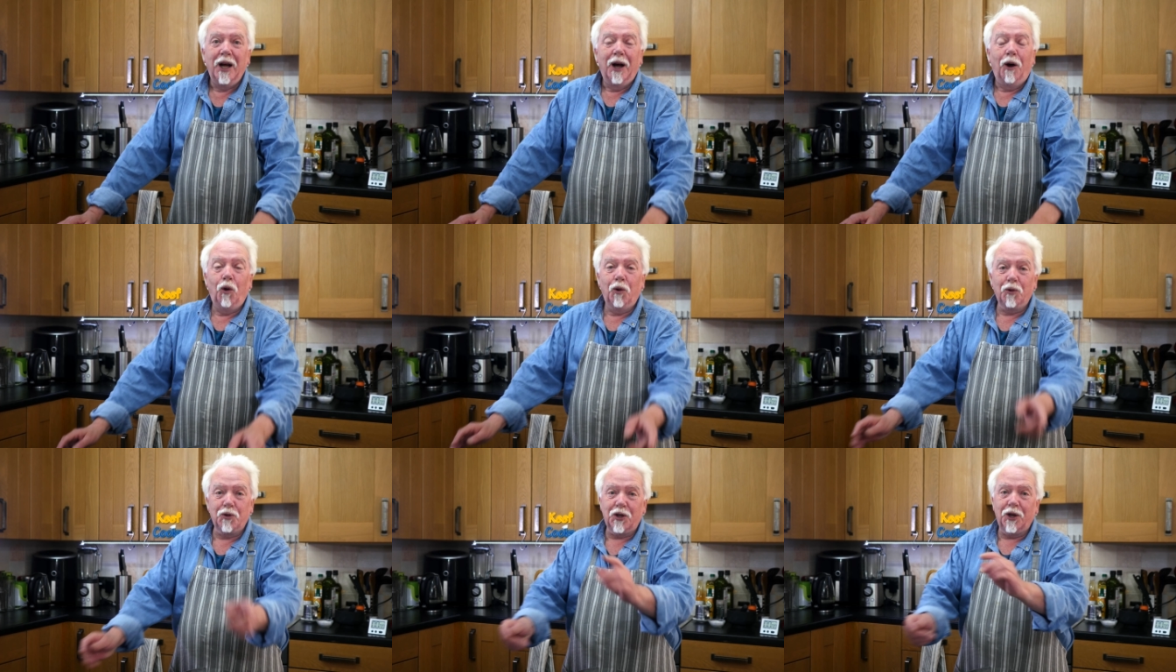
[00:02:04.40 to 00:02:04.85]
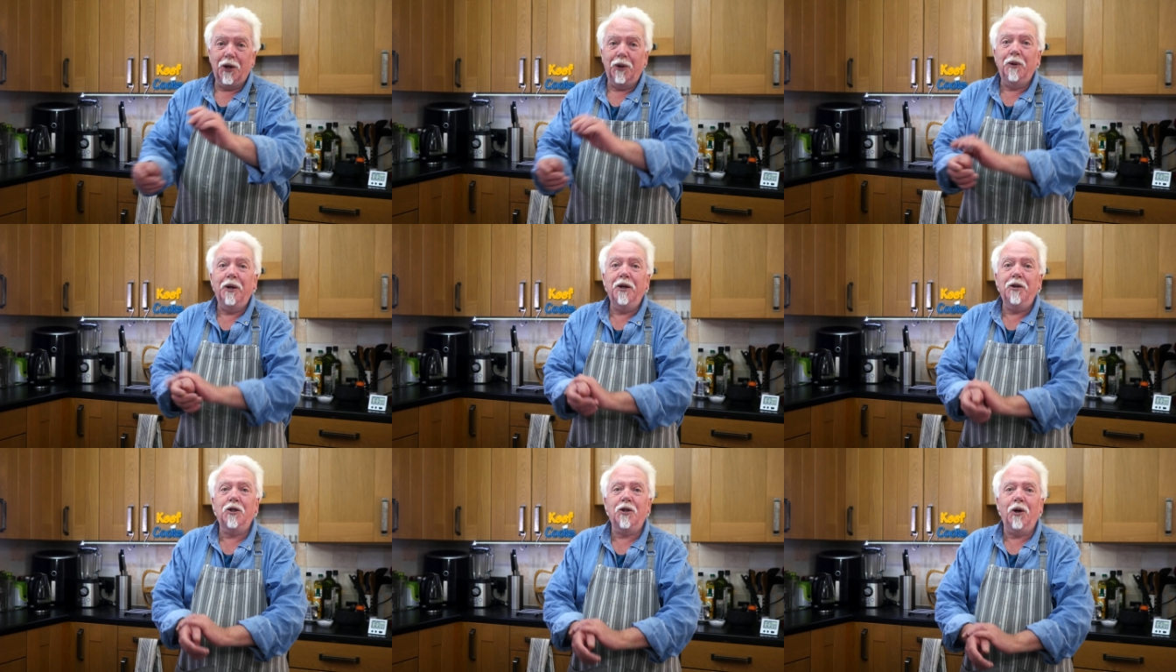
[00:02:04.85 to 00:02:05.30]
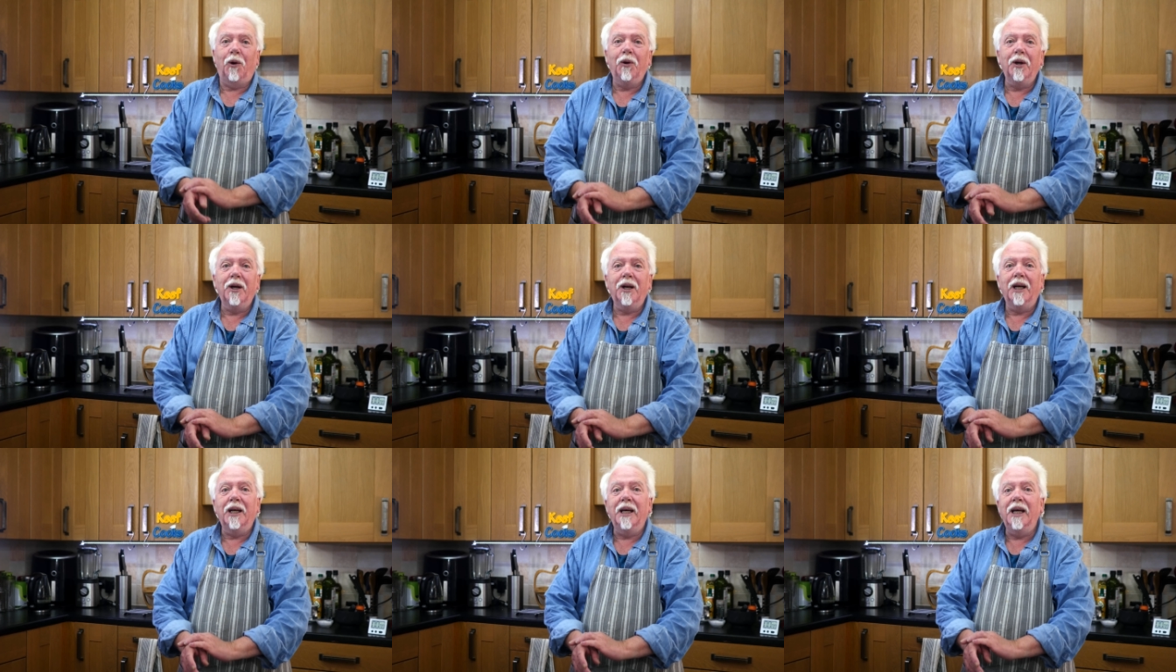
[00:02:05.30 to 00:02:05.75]
Also,
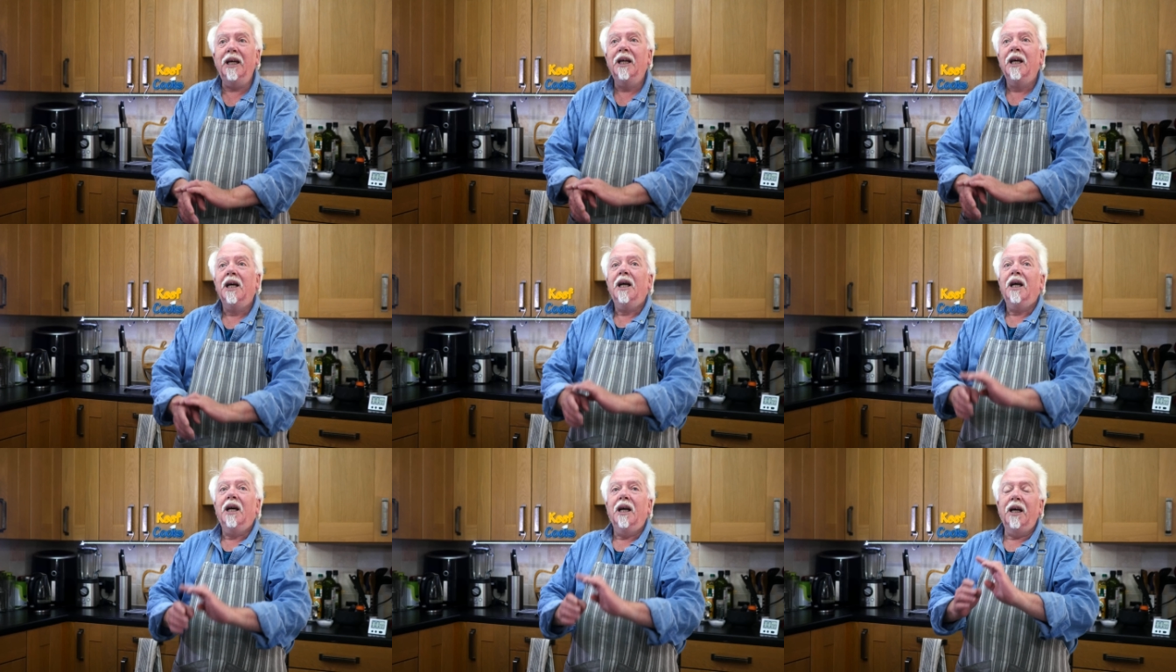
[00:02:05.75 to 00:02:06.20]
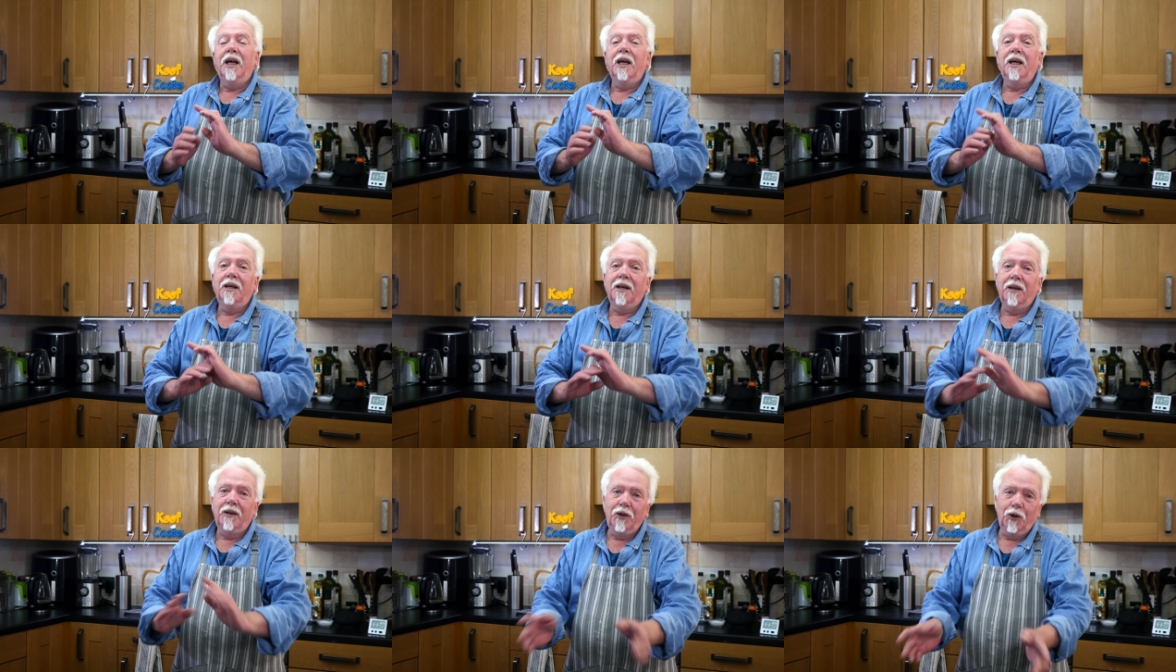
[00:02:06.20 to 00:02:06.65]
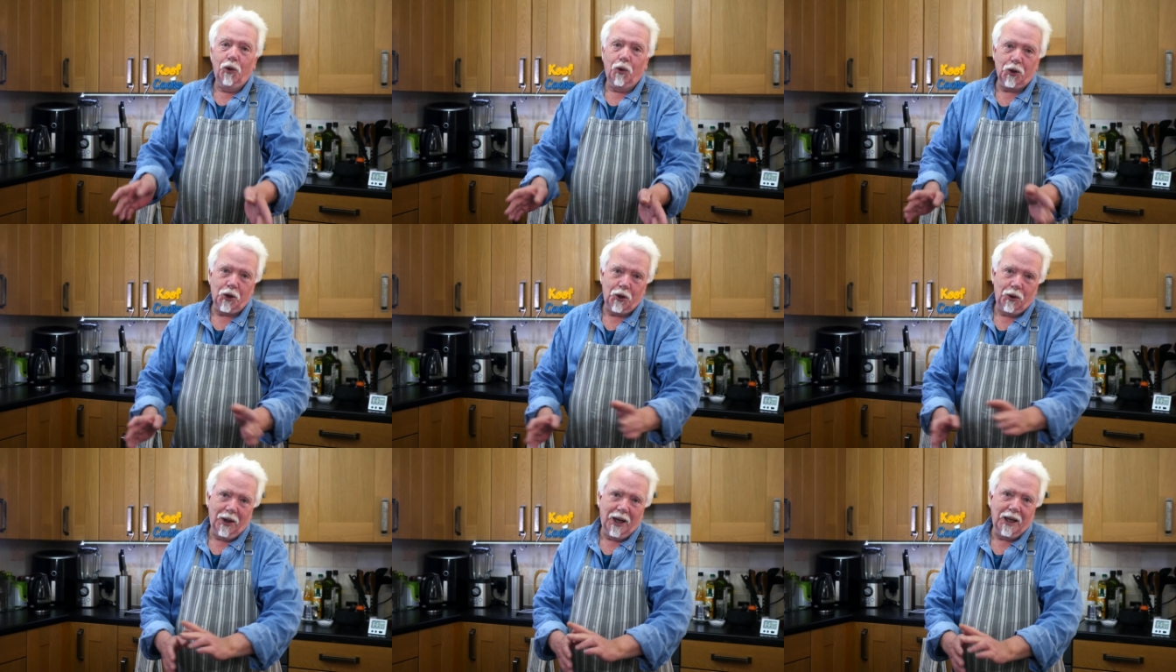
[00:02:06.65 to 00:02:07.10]
historically, in
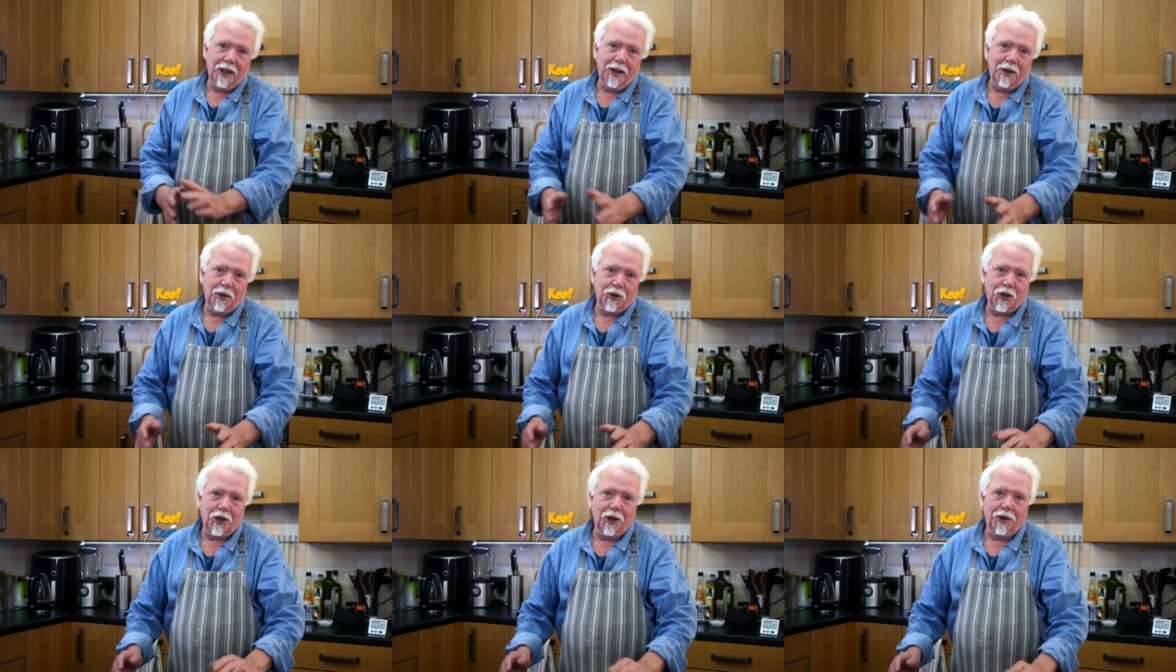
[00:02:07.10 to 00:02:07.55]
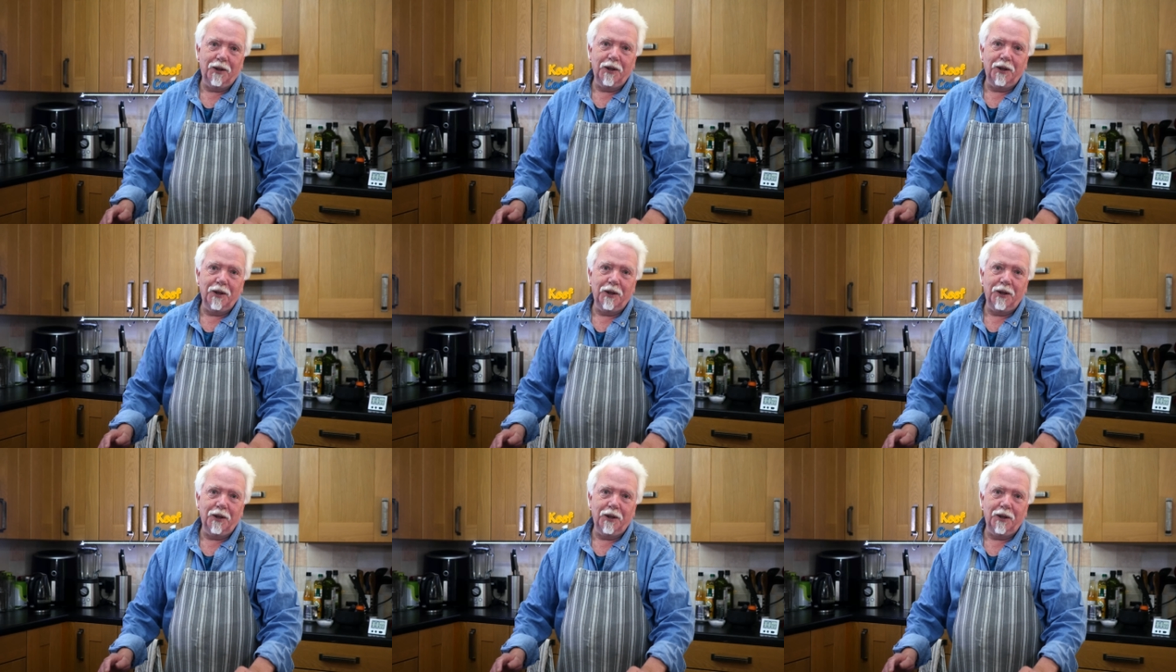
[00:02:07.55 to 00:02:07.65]
Yorkshire and Lancashire,